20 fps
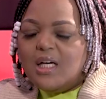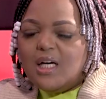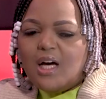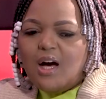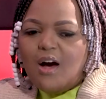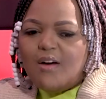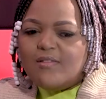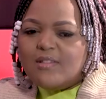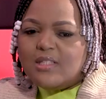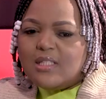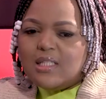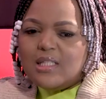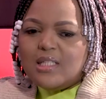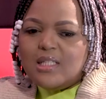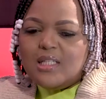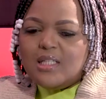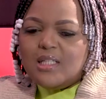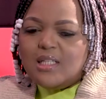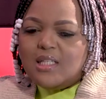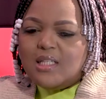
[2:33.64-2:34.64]

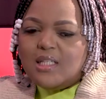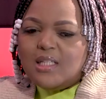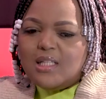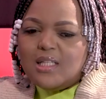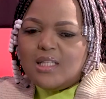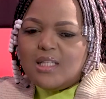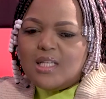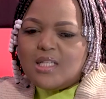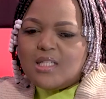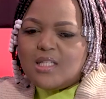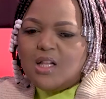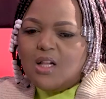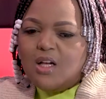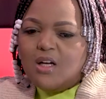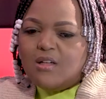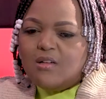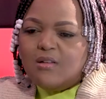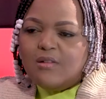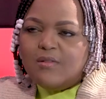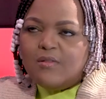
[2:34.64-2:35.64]
Obviously, there's a lot
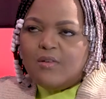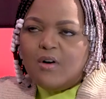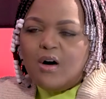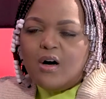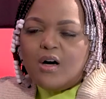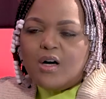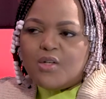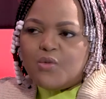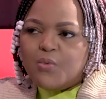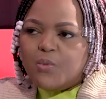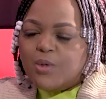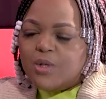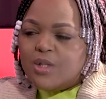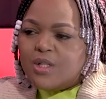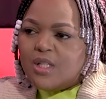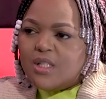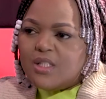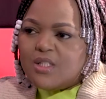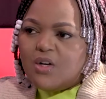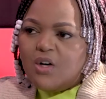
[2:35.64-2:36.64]
of hard work
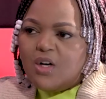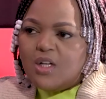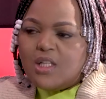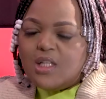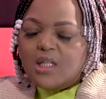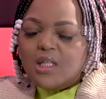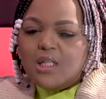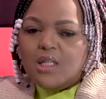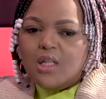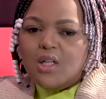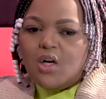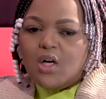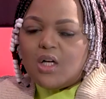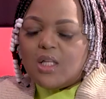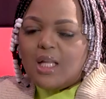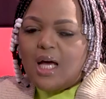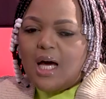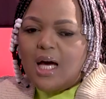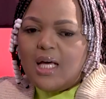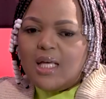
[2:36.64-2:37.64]
that's gone in, long
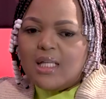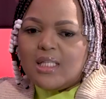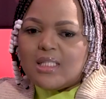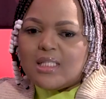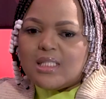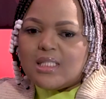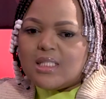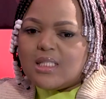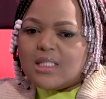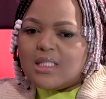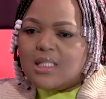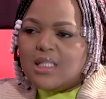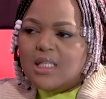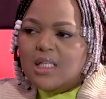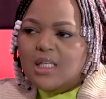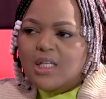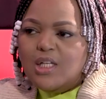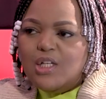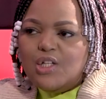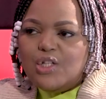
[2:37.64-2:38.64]
nights,
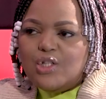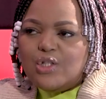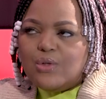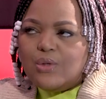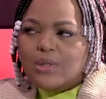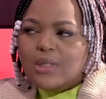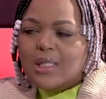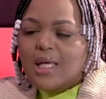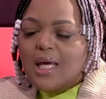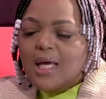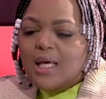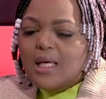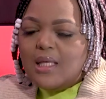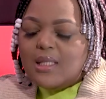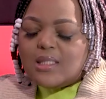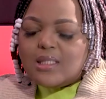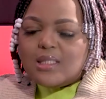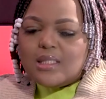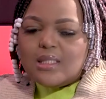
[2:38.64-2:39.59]
short days,